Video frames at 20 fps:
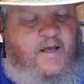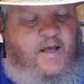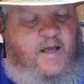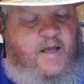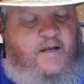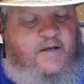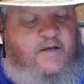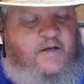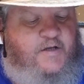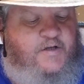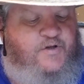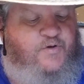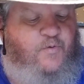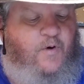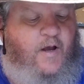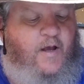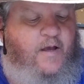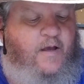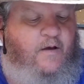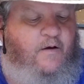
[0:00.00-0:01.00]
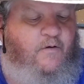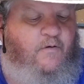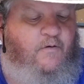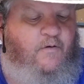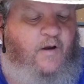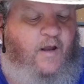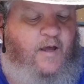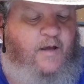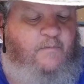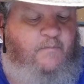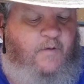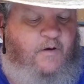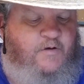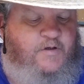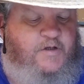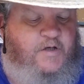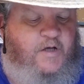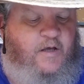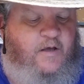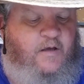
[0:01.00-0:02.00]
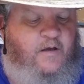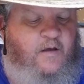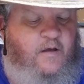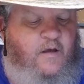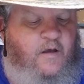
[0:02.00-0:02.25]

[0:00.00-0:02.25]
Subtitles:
in Israel like Moshe,